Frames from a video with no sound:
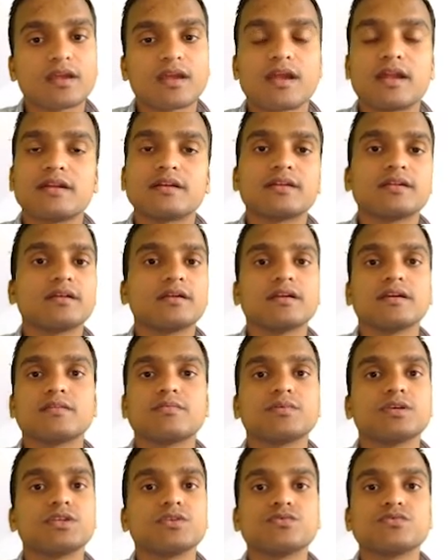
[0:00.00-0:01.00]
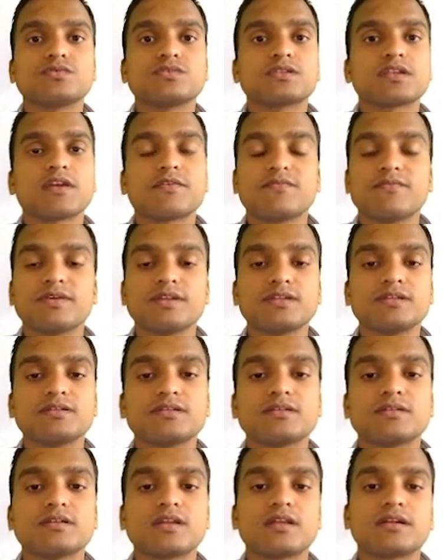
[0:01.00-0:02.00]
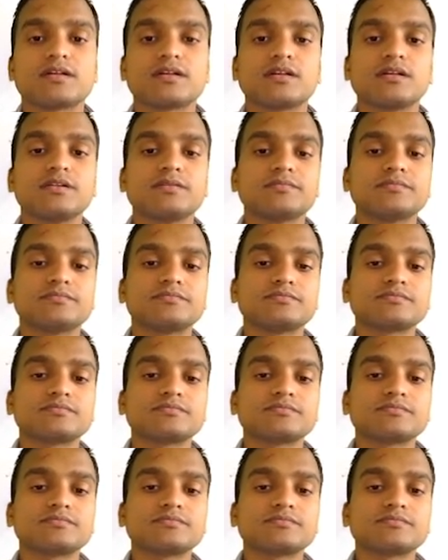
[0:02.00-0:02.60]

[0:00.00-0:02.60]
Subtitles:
And here we use FBD directly.